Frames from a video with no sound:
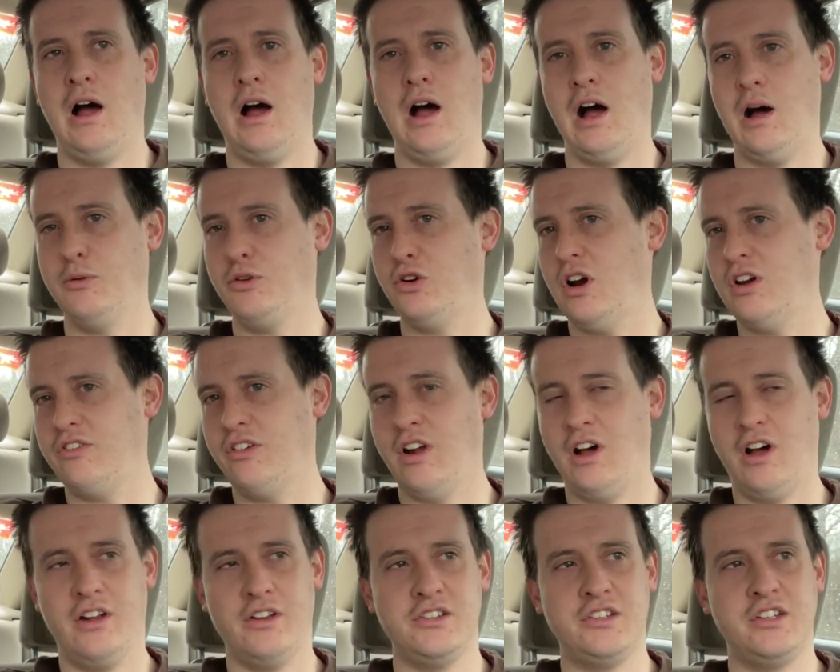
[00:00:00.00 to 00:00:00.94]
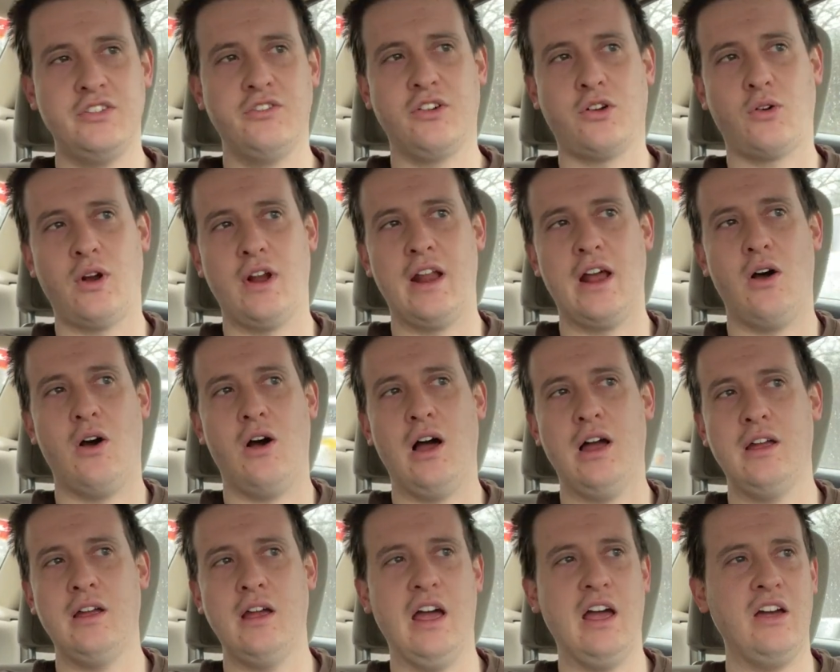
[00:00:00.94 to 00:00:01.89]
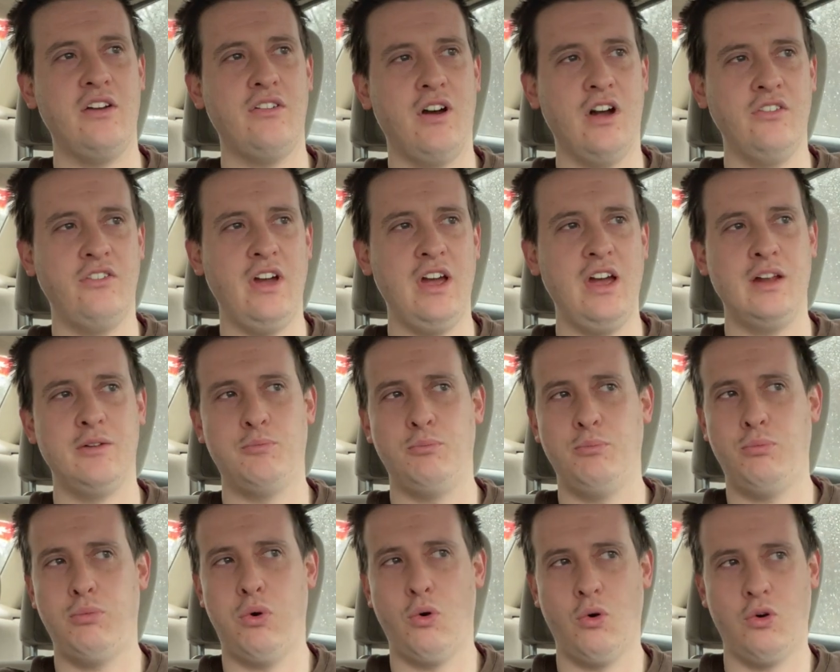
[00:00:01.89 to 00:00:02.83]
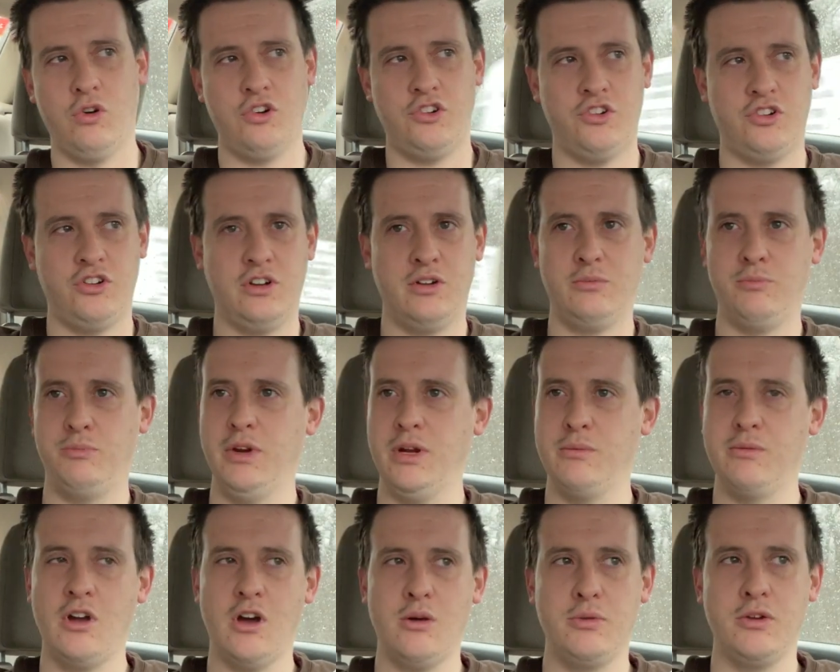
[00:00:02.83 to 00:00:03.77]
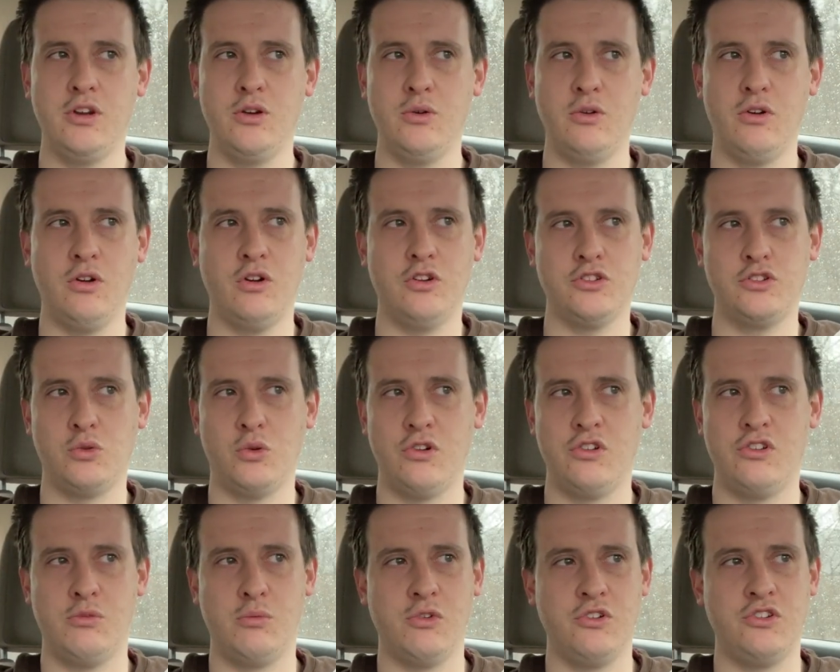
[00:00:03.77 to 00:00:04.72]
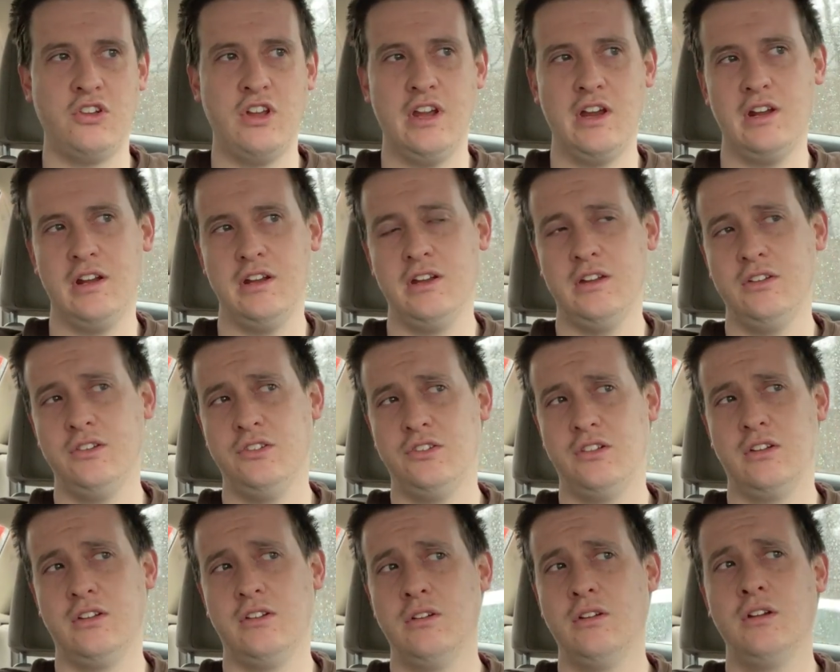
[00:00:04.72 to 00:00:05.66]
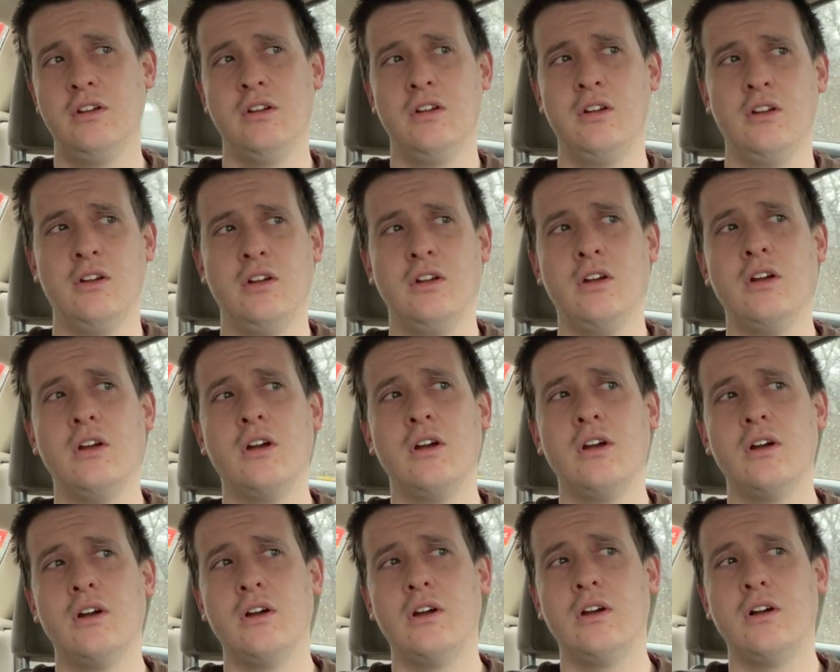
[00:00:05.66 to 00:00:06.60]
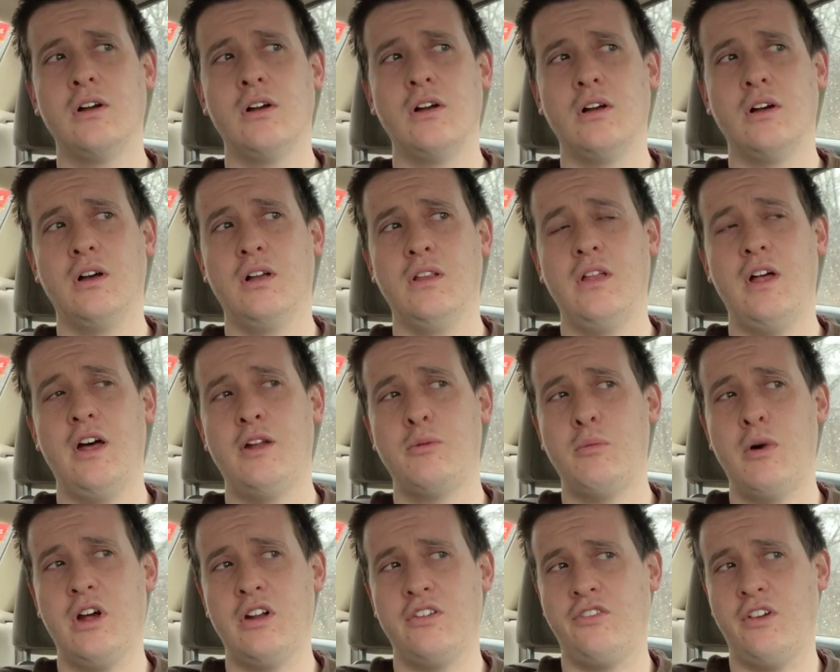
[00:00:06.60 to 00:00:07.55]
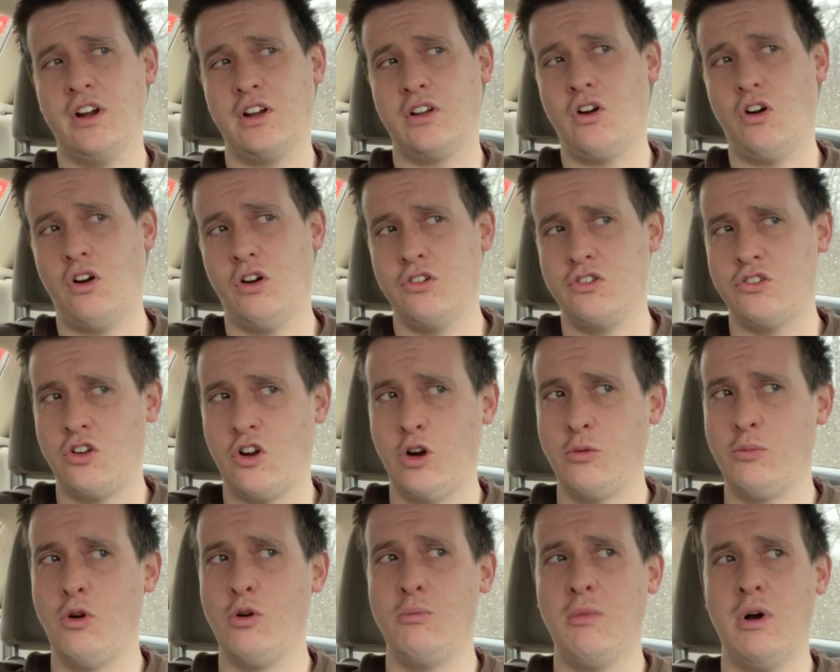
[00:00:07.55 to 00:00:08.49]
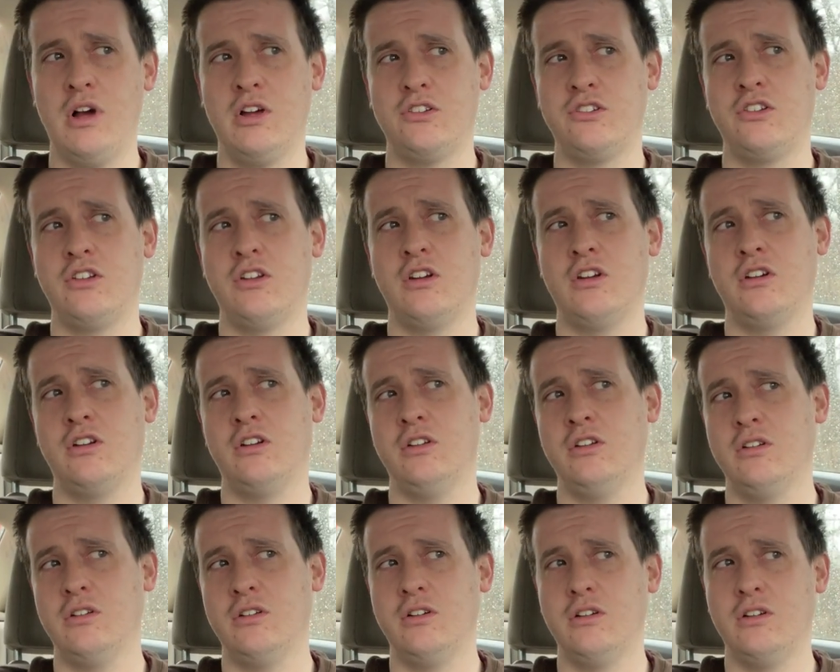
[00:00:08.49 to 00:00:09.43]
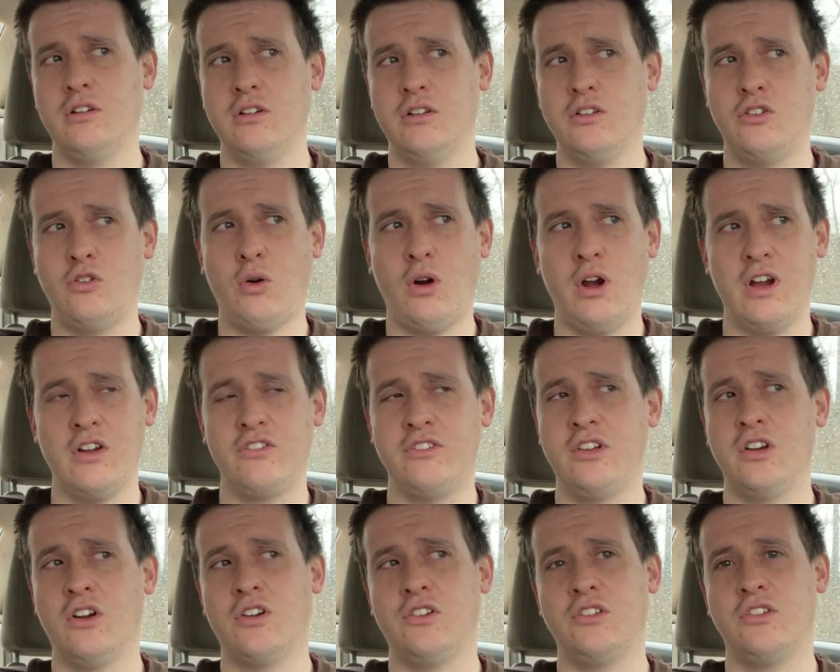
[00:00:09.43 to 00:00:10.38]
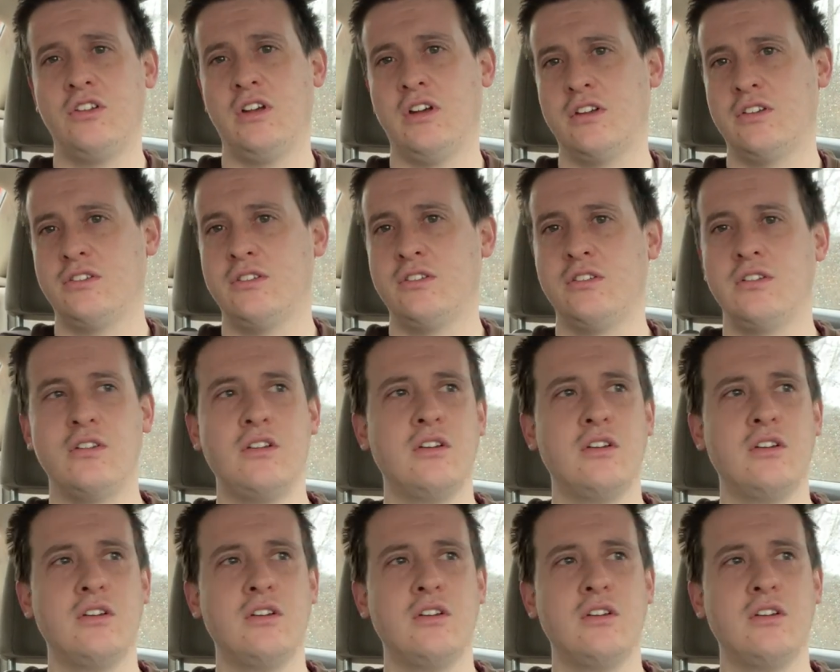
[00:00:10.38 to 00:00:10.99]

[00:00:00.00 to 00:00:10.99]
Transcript: I'm driving a Honda Civic right now. I've had Porsche and BMW and all sorts of Mercedes and a lot of modified cars, Turbo, Mazda, Triumph TR6.